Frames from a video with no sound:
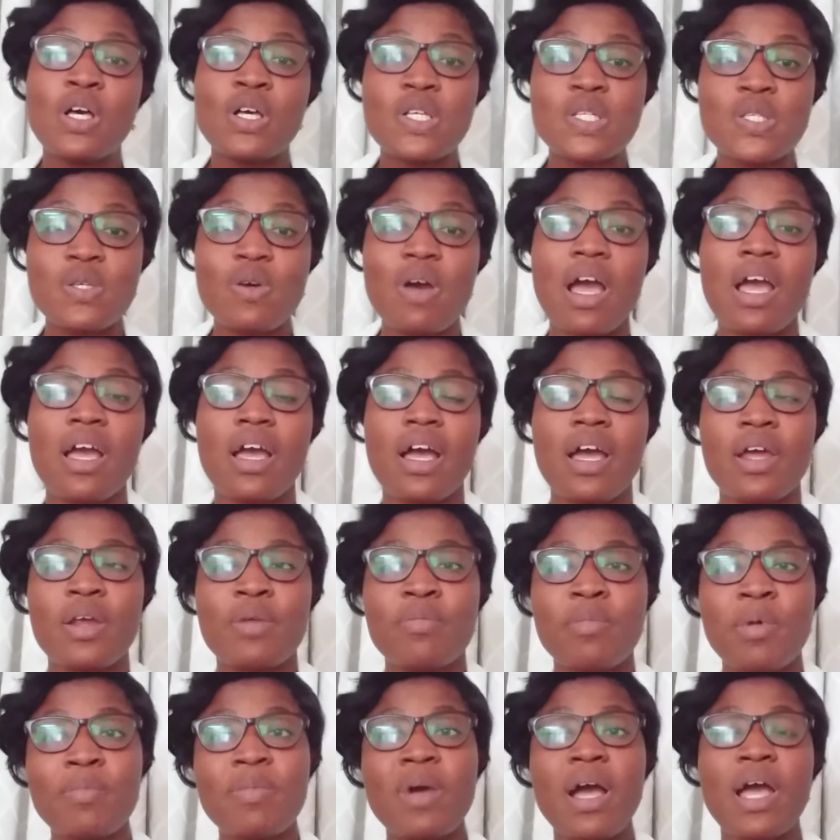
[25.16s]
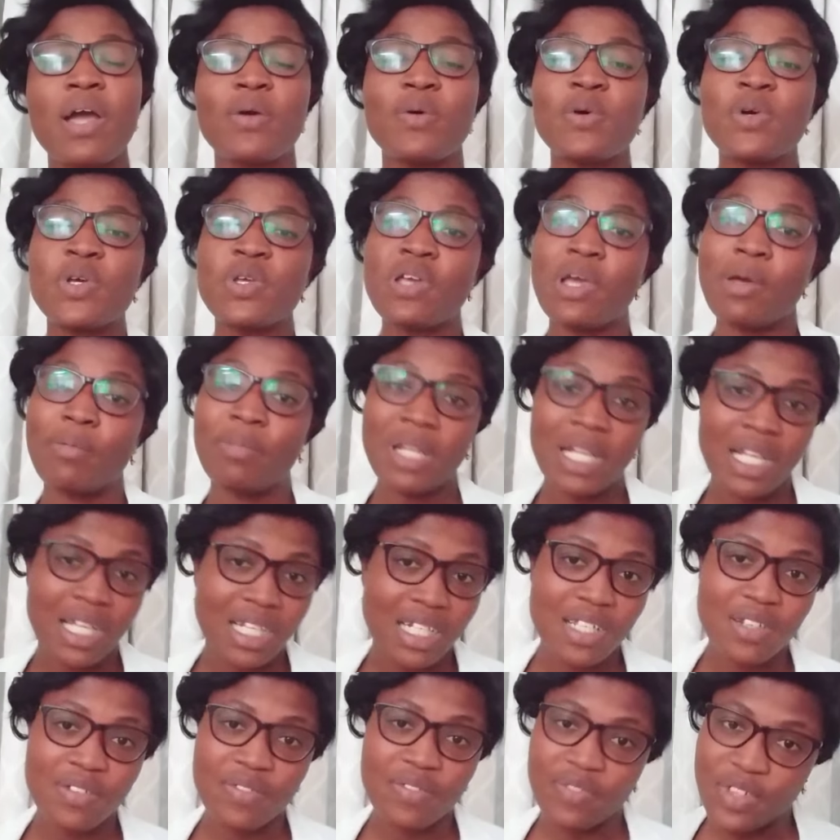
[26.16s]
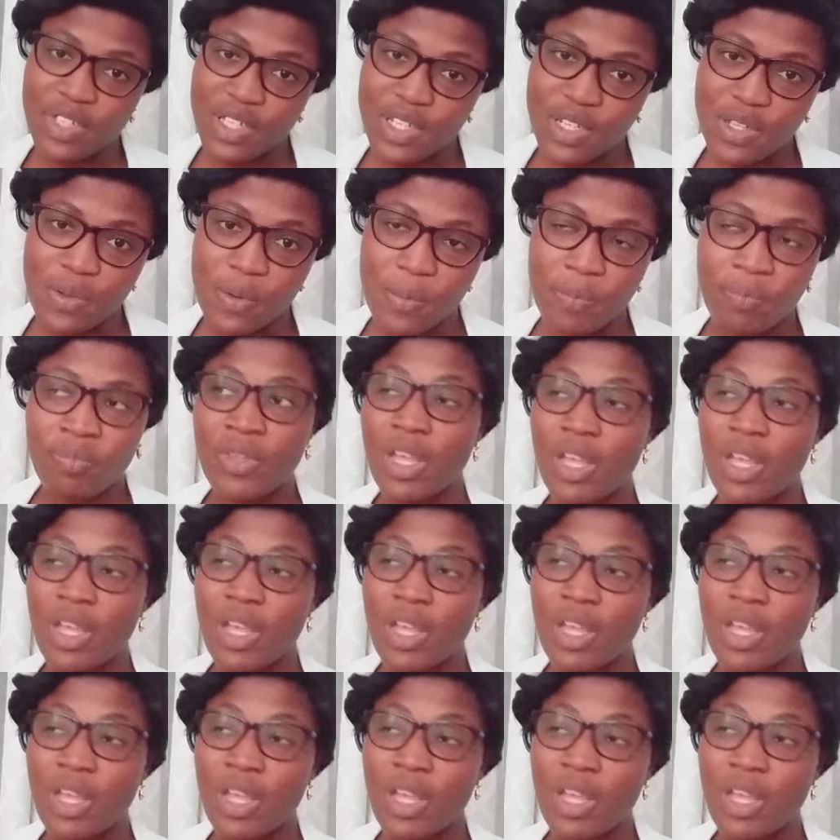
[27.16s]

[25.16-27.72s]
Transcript: So I remember I owe you a melanin video.